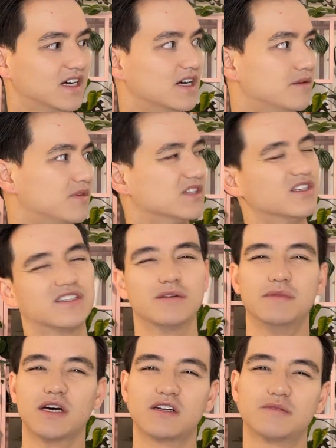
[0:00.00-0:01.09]
because there are some
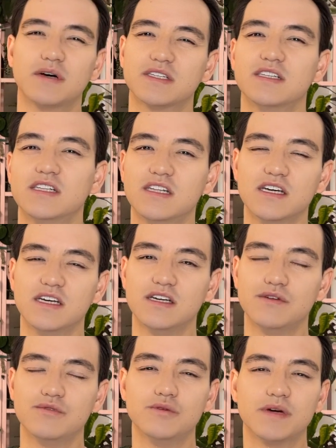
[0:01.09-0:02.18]
dark spots in the
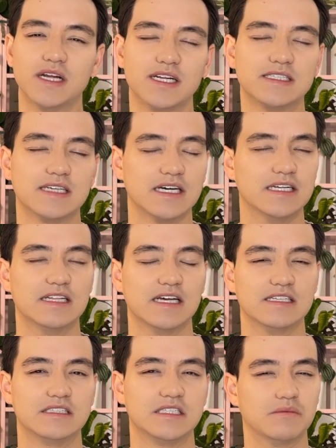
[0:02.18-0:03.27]
room, and I decided that
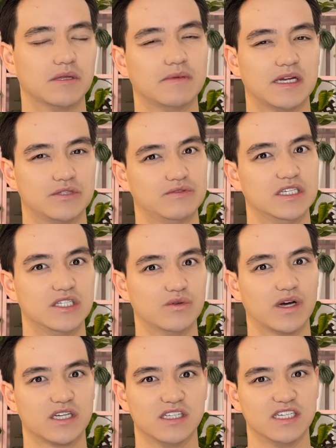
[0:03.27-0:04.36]
some of the plants really do
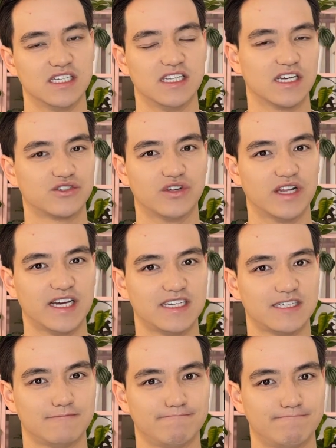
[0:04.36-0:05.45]
actually need the extra light.
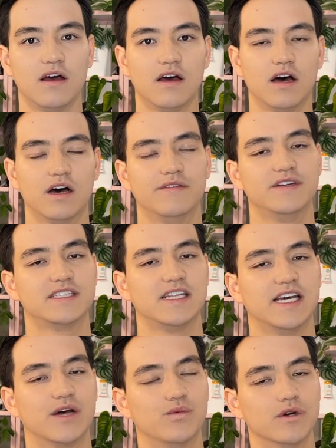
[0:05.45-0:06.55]
Obviously,
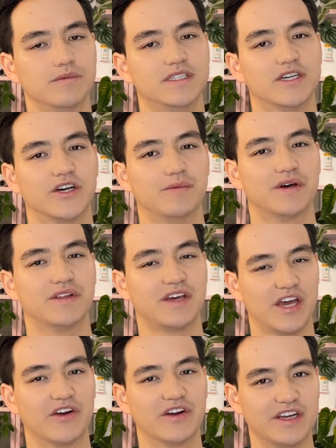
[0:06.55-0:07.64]
I will be talking about the
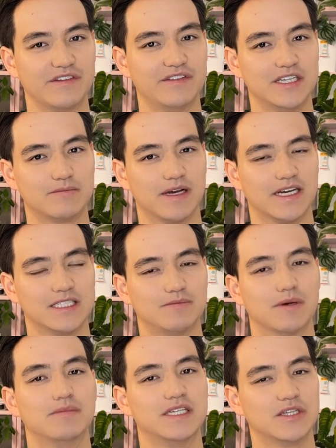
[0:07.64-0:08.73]
care I give these plants, but
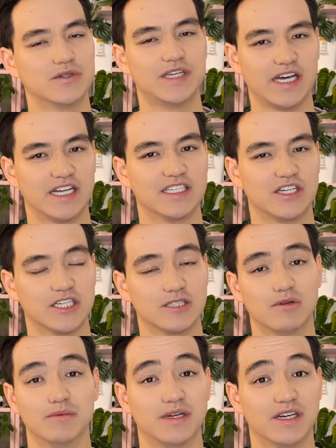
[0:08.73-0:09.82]
please don't take it as gospel
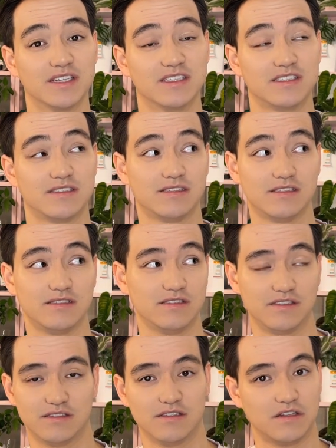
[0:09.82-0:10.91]
because
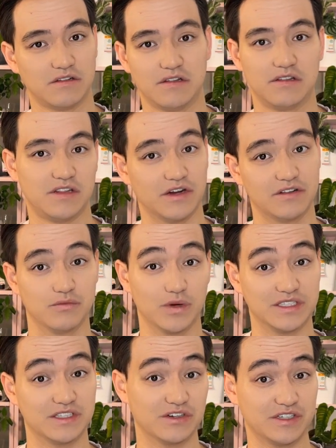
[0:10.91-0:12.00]
they're the ones
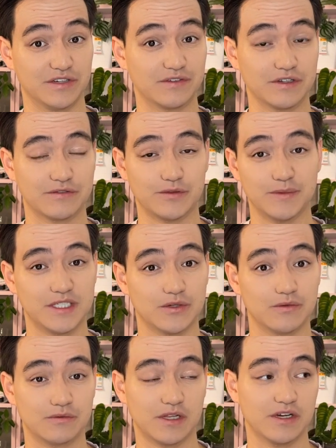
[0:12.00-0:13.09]
that are difficult for me, so
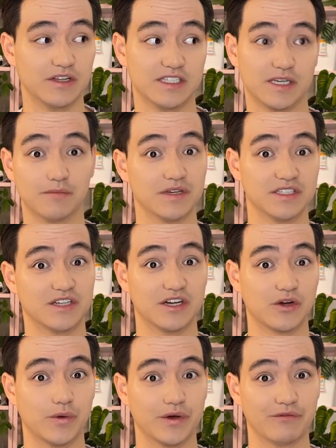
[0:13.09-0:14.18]
clearly something's not
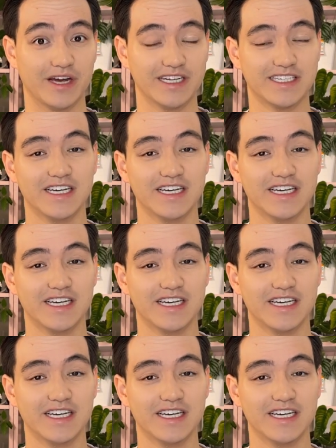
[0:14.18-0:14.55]
going right.